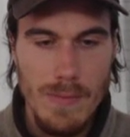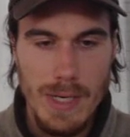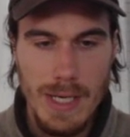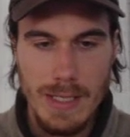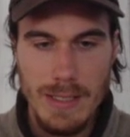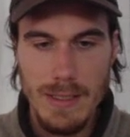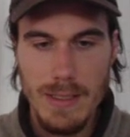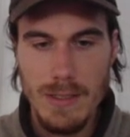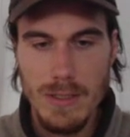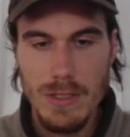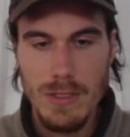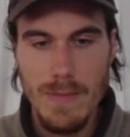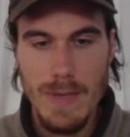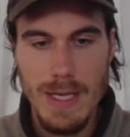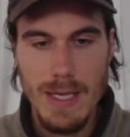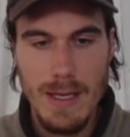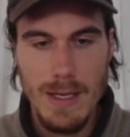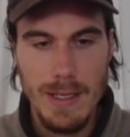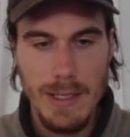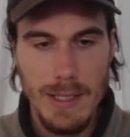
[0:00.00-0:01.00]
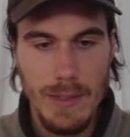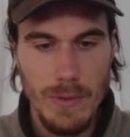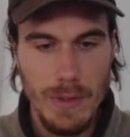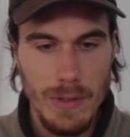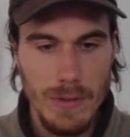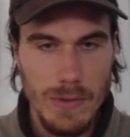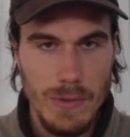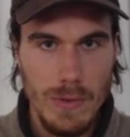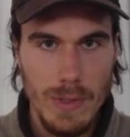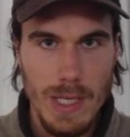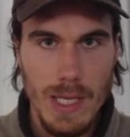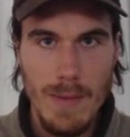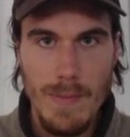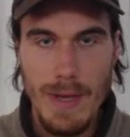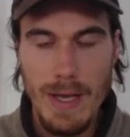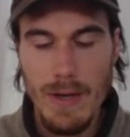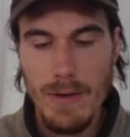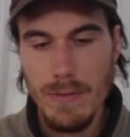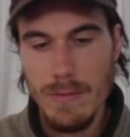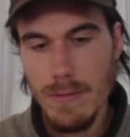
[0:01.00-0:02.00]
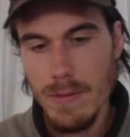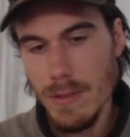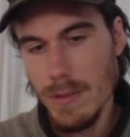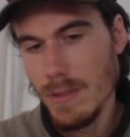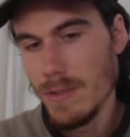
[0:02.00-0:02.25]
passage, to make it clear what you're talking about,